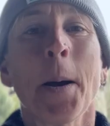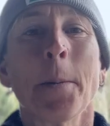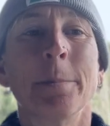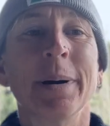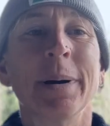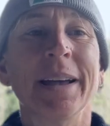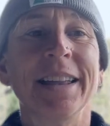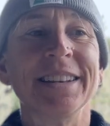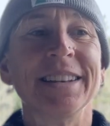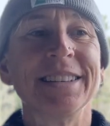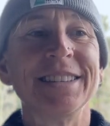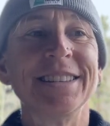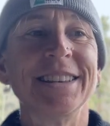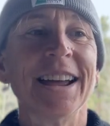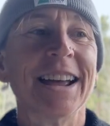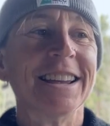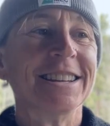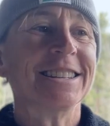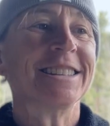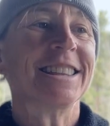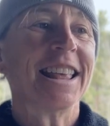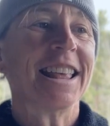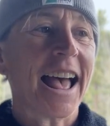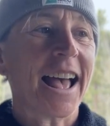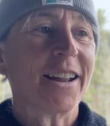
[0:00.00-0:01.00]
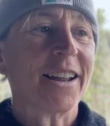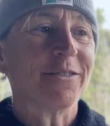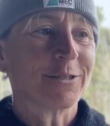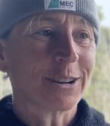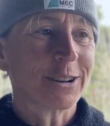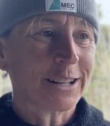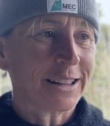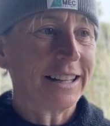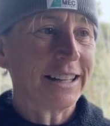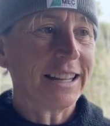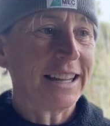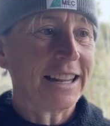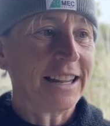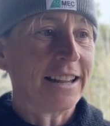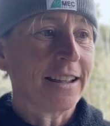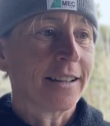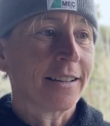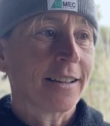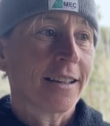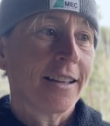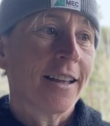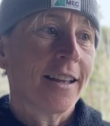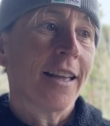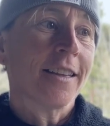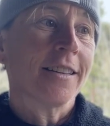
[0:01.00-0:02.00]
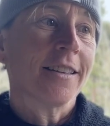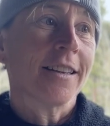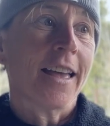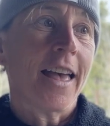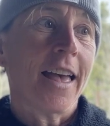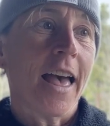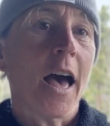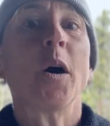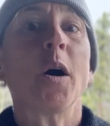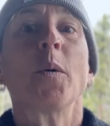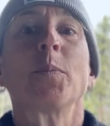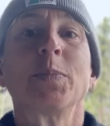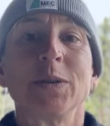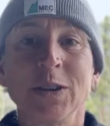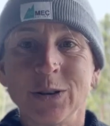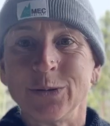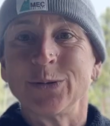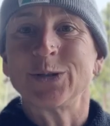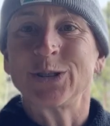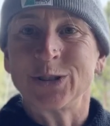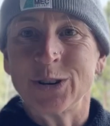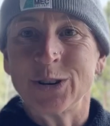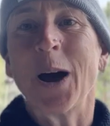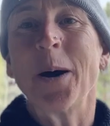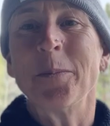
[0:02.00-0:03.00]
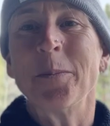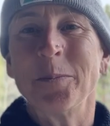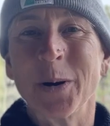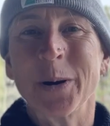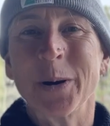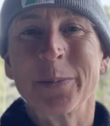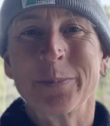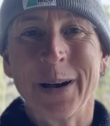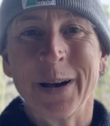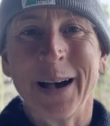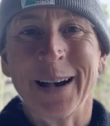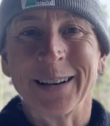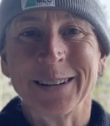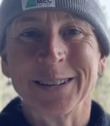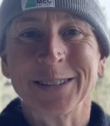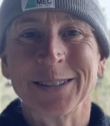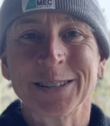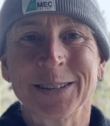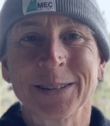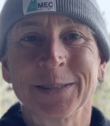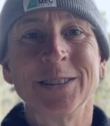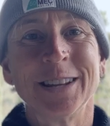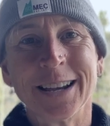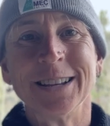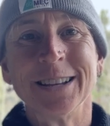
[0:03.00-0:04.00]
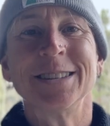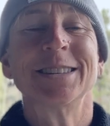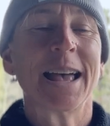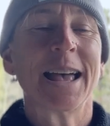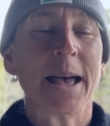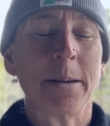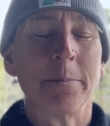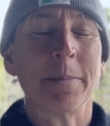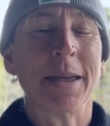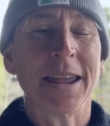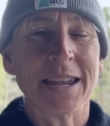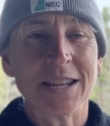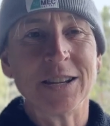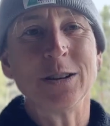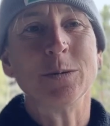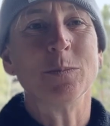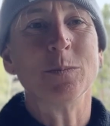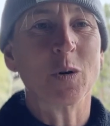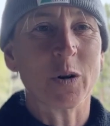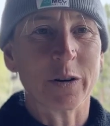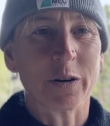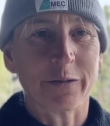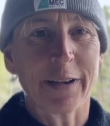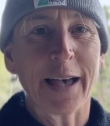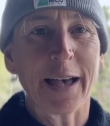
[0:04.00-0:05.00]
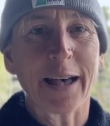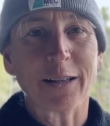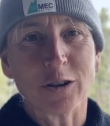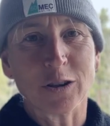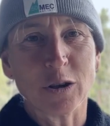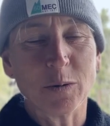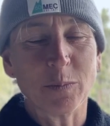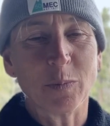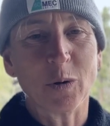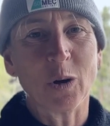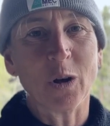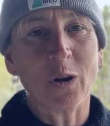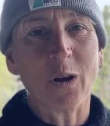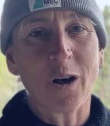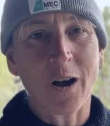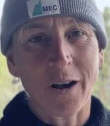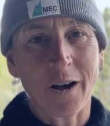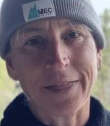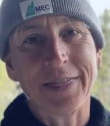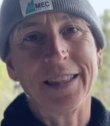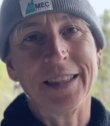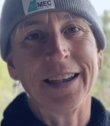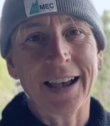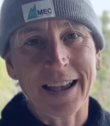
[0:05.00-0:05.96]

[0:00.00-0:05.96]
But does that really help you stop more pucks? Does that make you more valuable on the